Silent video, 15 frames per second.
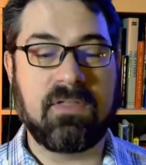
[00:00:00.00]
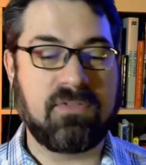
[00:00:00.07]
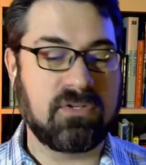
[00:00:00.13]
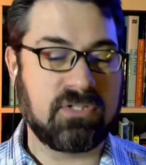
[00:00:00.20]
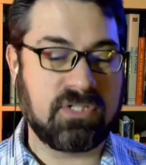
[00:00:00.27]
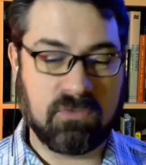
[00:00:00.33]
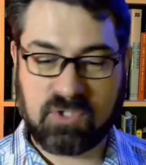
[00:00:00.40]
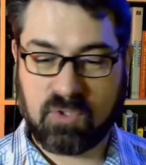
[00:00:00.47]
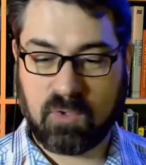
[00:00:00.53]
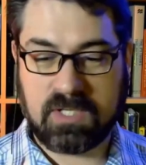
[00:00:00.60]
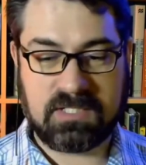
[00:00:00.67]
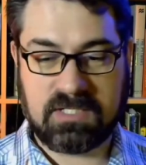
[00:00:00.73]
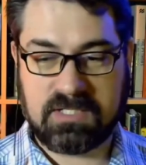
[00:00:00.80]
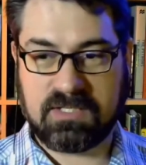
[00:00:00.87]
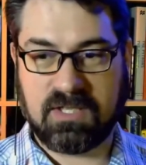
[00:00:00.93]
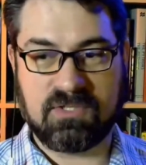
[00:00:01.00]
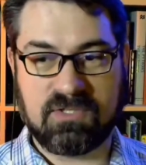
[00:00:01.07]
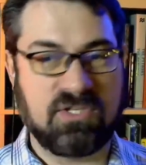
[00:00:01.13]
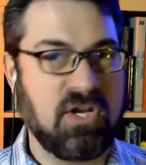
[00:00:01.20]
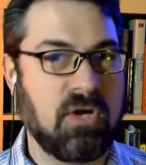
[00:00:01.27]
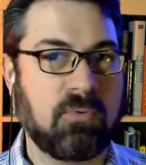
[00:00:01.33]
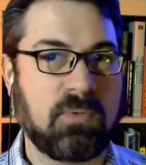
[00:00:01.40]
That there's no choices,
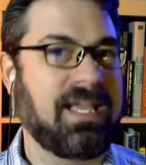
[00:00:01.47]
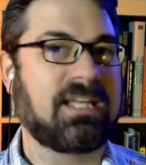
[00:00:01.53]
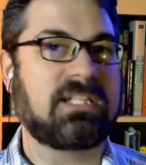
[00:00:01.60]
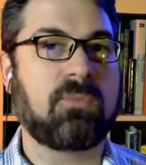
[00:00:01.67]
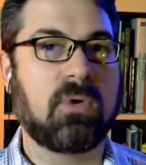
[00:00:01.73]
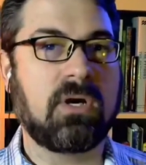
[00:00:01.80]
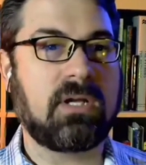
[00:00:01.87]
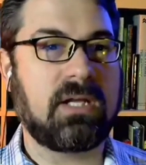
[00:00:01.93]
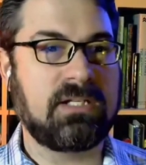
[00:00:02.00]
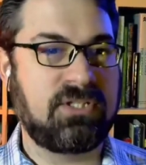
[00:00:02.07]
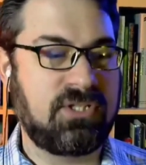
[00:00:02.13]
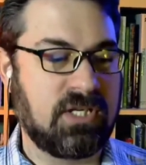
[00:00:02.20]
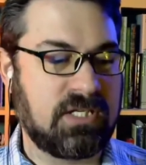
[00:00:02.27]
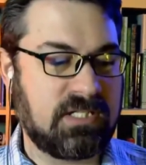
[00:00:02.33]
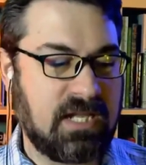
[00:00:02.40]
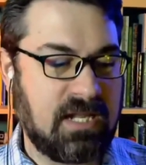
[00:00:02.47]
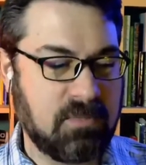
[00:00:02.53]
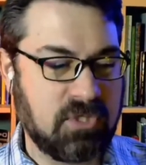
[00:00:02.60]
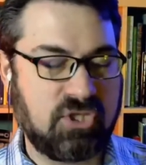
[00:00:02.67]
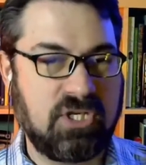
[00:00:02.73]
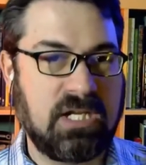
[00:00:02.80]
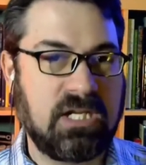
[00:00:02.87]
there's no guesswork. It's just a
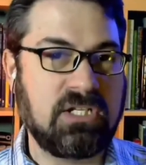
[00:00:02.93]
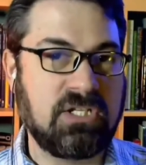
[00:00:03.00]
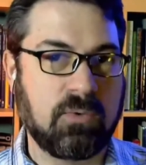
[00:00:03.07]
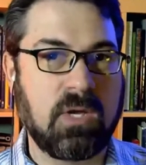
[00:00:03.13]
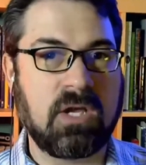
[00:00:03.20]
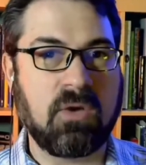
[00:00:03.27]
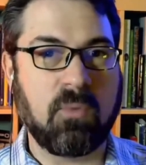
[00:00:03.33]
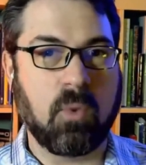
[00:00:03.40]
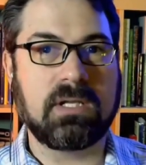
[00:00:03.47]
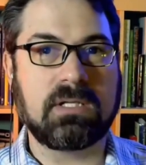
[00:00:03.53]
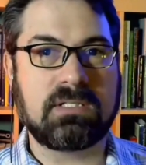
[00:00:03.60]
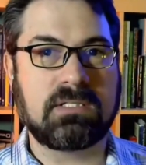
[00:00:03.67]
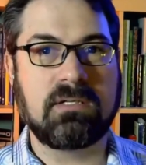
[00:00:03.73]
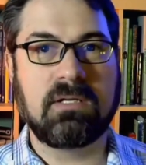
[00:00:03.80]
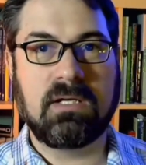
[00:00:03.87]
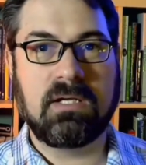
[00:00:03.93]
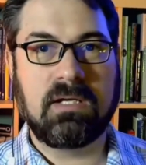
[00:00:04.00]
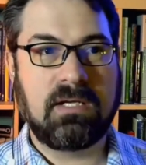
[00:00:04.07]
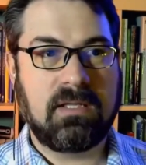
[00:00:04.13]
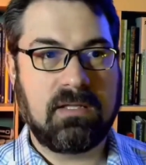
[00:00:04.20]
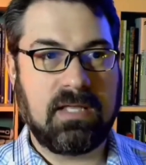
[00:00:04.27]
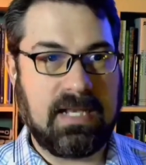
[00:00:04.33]
machine doing what it
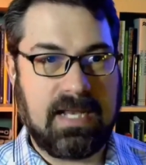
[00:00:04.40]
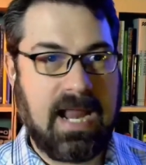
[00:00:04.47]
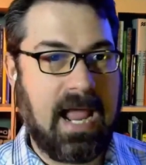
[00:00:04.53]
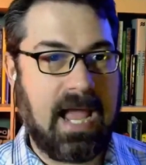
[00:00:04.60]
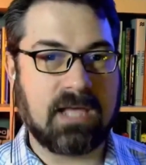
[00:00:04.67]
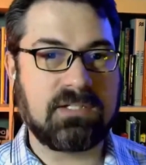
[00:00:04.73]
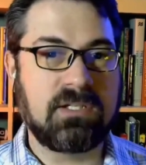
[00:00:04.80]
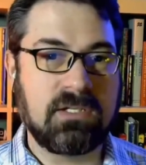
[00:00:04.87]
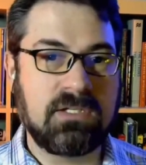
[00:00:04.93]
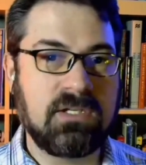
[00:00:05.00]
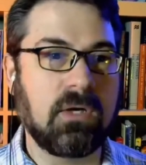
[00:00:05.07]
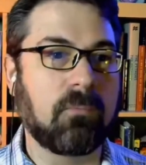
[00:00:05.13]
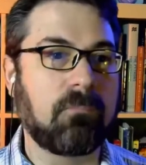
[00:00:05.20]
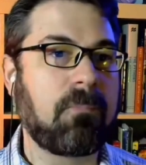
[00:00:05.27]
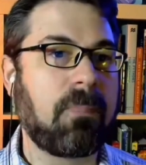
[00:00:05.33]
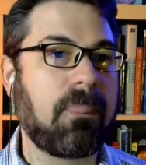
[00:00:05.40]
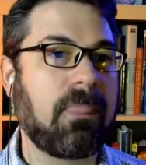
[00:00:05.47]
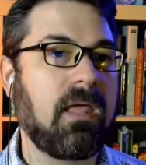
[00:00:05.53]
has to do.